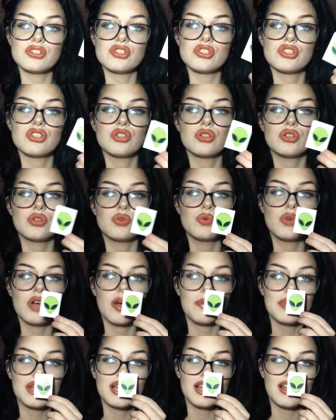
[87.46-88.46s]
to
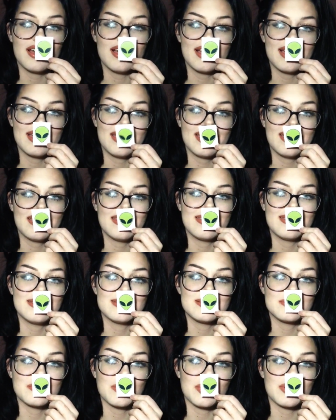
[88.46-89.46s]
apply this
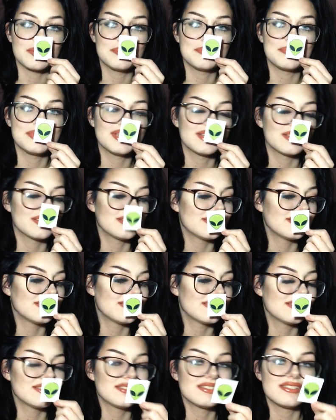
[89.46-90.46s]
one
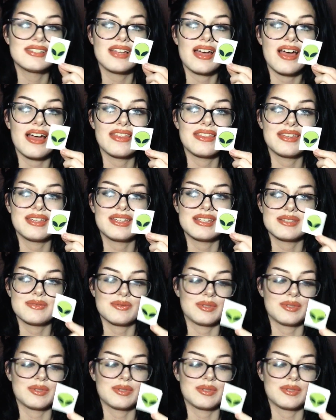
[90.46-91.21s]
because I think it's